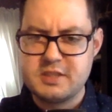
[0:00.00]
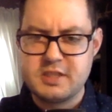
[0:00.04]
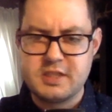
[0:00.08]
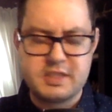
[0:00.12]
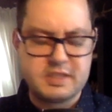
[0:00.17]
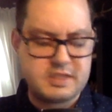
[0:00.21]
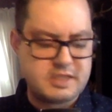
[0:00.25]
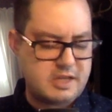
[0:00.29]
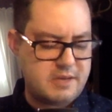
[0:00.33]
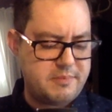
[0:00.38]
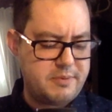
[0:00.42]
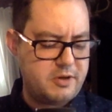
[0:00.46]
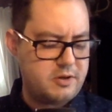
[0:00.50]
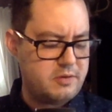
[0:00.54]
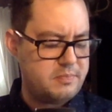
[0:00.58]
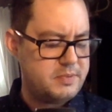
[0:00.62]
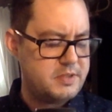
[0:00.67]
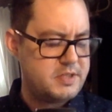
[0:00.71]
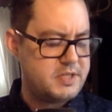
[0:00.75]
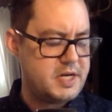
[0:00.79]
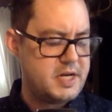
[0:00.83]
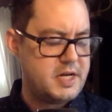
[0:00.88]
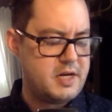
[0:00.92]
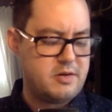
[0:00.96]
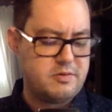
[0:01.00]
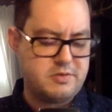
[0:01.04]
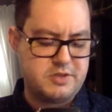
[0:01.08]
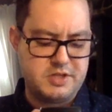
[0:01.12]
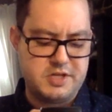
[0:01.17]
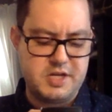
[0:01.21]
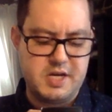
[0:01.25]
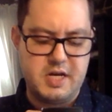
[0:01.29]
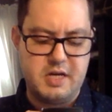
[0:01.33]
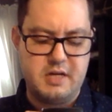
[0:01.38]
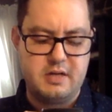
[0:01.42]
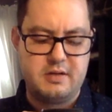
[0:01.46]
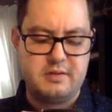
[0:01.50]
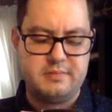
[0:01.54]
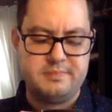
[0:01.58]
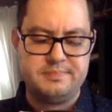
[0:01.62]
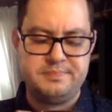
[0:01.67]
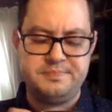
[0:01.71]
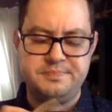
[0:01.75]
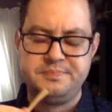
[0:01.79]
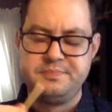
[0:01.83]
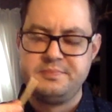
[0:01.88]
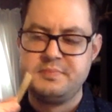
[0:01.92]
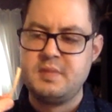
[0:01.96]
like a typical potato stick.
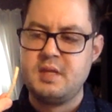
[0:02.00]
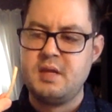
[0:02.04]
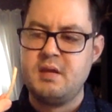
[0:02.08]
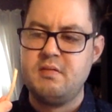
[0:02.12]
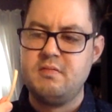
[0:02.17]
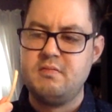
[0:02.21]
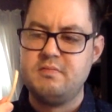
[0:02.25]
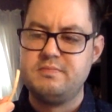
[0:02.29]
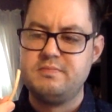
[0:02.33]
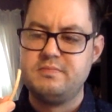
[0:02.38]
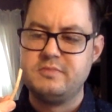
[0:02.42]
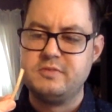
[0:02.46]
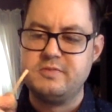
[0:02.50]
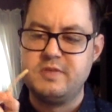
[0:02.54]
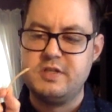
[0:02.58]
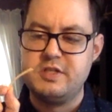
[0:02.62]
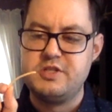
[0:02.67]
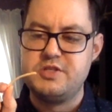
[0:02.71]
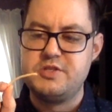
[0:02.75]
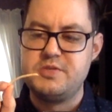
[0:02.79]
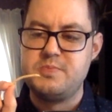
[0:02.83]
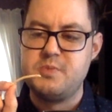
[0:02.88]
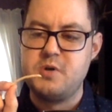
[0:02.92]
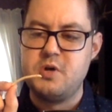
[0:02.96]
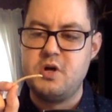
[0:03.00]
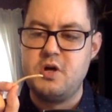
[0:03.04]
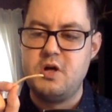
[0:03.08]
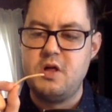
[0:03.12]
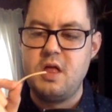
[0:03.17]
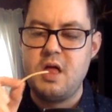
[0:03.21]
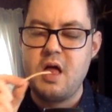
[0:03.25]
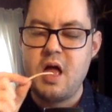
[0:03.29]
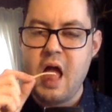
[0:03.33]
Very small.